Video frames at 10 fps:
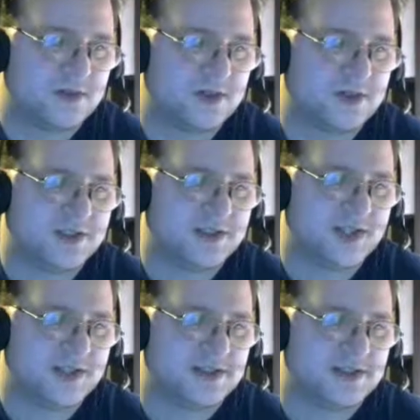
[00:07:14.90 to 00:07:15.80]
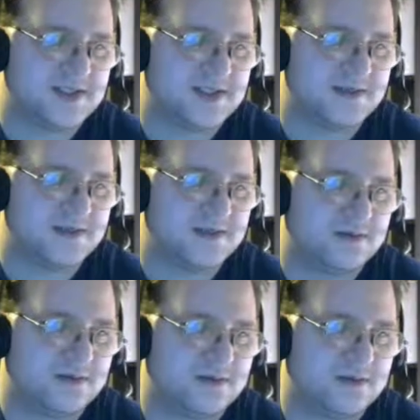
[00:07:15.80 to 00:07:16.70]
Okay, let's see.
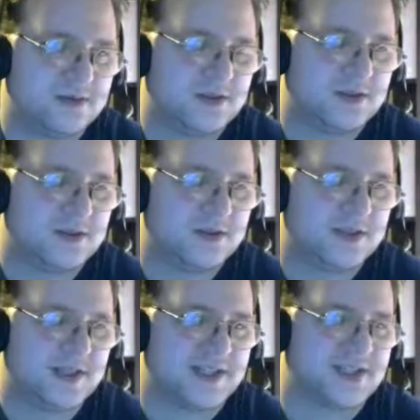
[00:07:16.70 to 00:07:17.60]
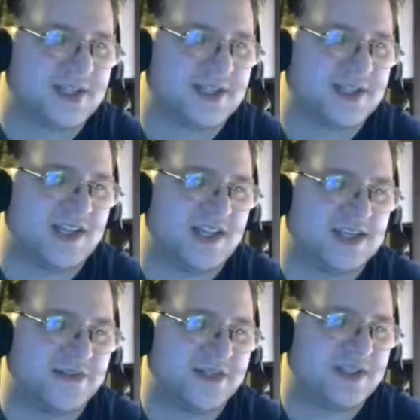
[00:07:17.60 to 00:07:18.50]
Okay, that's a chest
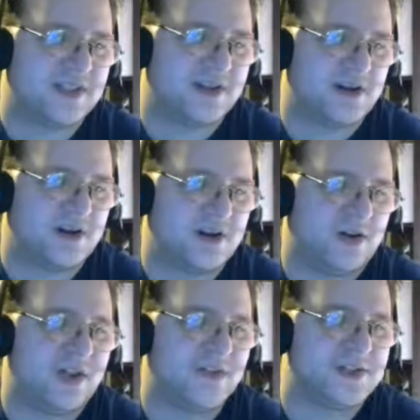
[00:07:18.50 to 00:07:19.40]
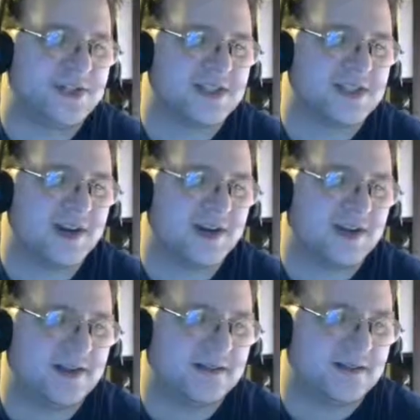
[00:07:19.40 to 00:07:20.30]
unlocks. So we clear out all the enemies in this
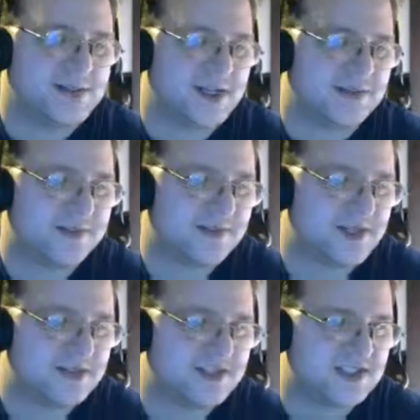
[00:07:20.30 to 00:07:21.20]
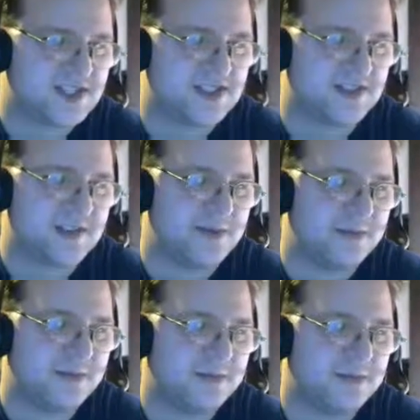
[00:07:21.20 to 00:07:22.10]
area. So you'd have to defeat six of them.